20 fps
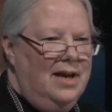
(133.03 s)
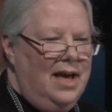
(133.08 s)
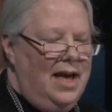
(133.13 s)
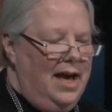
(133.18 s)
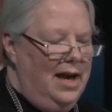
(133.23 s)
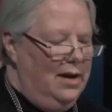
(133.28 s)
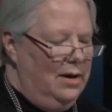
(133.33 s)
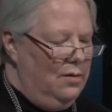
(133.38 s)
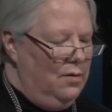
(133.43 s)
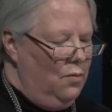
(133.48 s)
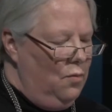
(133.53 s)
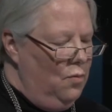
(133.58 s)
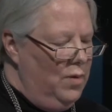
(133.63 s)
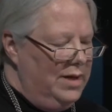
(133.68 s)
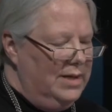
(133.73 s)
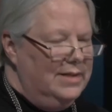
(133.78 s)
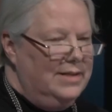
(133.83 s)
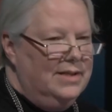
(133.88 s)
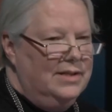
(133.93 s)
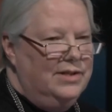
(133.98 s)
and what
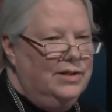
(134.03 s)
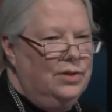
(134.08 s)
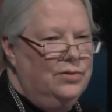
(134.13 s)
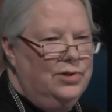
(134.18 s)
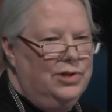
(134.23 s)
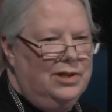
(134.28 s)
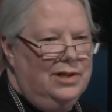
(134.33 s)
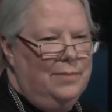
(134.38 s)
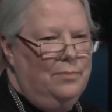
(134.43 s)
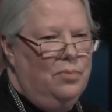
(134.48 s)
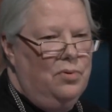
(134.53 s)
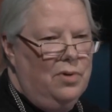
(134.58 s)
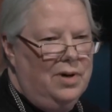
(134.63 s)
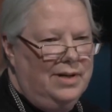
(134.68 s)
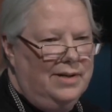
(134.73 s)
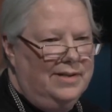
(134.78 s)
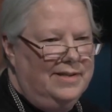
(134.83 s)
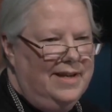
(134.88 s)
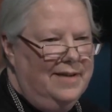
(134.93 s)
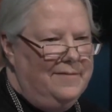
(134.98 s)
is the social
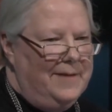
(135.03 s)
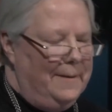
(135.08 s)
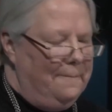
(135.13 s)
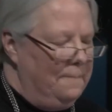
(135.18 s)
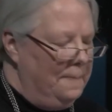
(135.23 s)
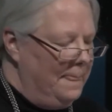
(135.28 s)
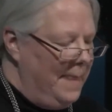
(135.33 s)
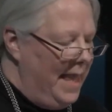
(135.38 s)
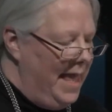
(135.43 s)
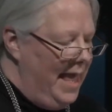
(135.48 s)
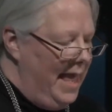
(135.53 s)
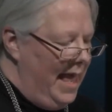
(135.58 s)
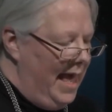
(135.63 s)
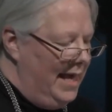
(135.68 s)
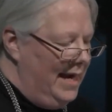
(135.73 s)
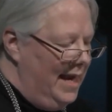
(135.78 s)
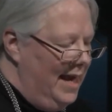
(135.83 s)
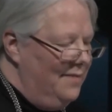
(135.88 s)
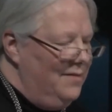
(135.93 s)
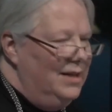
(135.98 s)
importance of it?
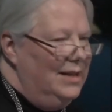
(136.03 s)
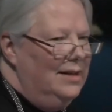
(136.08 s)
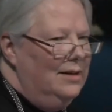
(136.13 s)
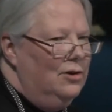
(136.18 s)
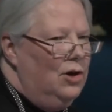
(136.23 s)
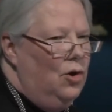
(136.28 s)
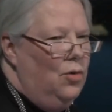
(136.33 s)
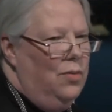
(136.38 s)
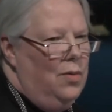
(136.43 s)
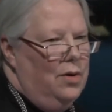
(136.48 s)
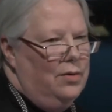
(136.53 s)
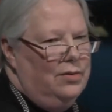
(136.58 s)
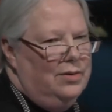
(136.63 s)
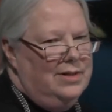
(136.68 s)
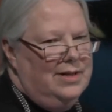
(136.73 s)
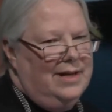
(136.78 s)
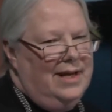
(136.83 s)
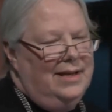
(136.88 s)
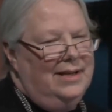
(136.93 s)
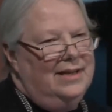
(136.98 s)
And I have a little
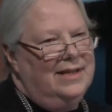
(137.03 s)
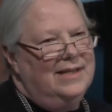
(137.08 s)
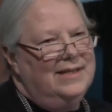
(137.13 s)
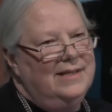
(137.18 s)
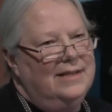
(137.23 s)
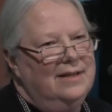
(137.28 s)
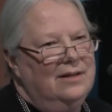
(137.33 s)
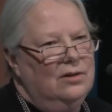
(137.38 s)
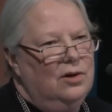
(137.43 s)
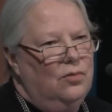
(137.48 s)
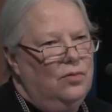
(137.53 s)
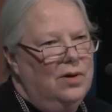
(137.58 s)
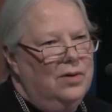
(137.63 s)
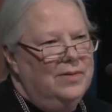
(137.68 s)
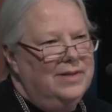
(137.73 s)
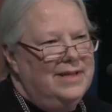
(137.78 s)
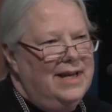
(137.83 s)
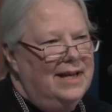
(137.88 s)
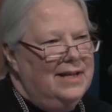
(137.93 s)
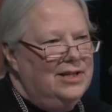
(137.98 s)
quote, and this little quote
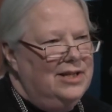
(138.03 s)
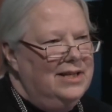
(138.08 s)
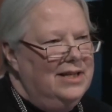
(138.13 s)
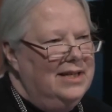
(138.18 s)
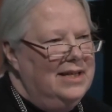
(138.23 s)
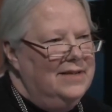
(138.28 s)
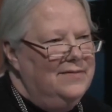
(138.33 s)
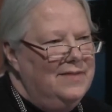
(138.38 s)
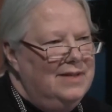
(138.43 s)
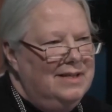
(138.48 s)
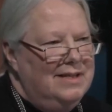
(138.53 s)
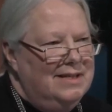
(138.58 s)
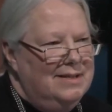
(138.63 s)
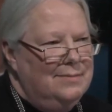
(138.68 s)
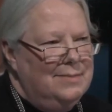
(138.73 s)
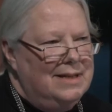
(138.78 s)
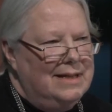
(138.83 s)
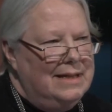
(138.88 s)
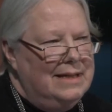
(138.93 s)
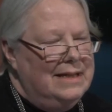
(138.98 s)
was actually given to
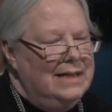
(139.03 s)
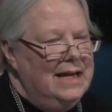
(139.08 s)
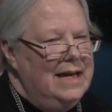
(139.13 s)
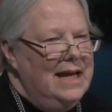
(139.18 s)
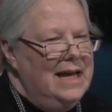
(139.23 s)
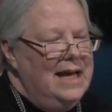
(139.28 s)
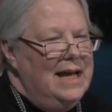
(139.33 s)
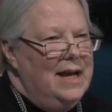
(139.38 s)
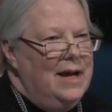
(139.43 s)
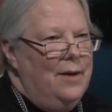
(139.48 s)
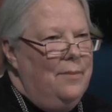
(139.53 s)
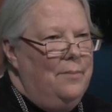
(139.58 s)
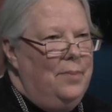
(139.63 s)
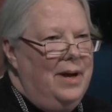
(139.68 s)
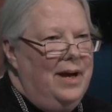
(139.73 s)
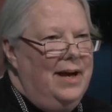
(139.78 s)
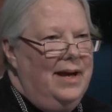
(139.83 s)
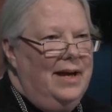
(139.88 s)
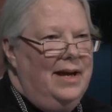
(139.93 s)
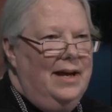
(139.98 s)
me
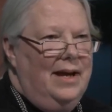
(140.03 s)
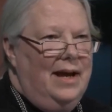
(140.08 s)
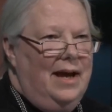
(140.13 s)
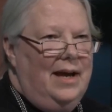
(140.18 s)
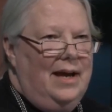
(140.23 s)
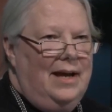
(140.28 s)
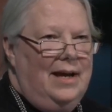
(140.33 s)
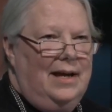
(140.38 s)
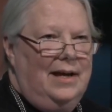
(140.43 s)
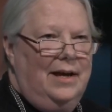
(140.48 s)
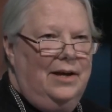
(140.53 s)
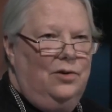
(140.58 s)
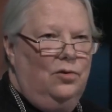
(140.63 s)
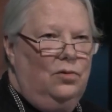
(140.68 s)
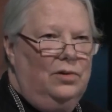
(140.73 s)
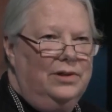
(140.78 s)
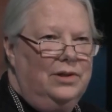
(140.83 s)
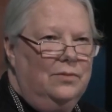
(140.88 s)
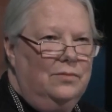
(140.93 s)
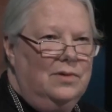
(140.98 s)
by uh, an
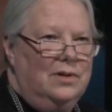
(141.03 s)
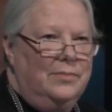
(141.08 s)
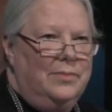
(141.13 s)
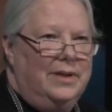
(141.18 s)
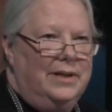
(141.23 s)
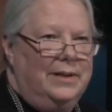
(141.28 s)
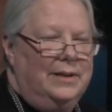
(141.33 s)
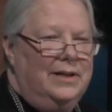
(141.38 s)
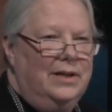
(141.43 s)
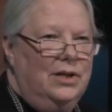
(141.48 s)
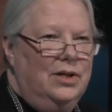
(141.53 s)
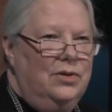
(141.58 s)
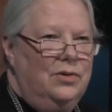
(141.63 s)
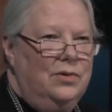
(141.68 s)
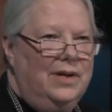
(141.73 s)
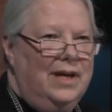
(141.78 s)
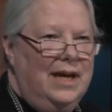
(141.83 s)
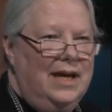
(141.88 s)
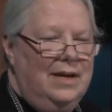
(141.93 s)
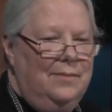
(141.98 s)
older woman who
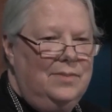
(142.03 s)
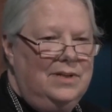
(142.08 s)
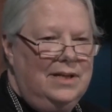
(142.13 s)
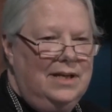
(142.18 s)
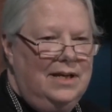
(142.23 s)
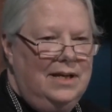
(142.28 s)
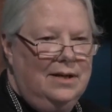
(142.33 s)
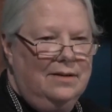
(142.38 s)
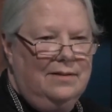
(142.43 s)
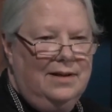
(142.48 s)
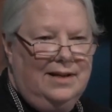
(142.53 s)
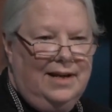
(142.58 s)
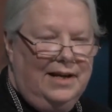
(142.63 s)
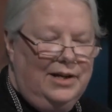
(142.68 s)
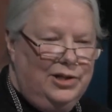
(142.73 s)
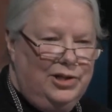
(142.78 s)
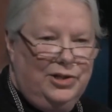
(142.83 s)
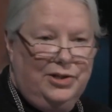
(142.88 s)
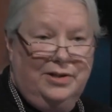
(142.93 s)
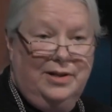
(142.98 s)
came to hear a
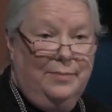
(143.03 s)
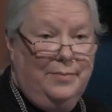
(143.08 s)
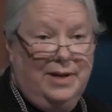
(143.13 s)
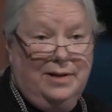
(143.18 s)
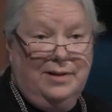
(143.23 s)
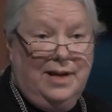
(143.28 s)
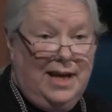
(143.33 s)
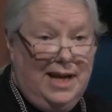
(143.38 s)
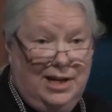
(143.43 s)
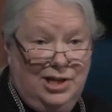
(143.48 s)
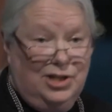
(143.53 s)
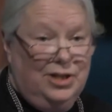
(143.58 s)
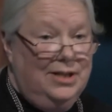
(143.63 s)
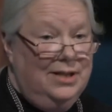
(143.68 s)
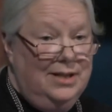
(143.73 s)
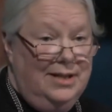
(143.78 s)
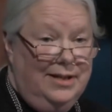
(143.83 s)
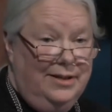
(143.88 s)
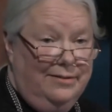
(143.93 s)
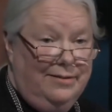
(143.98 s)
lecture about aging
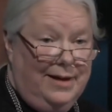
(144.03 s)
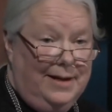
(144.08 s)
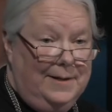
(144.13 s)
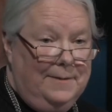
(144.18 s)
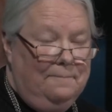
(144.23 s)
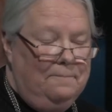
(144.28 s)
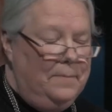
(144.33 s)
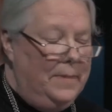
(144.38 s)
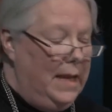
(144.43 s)
and hearing,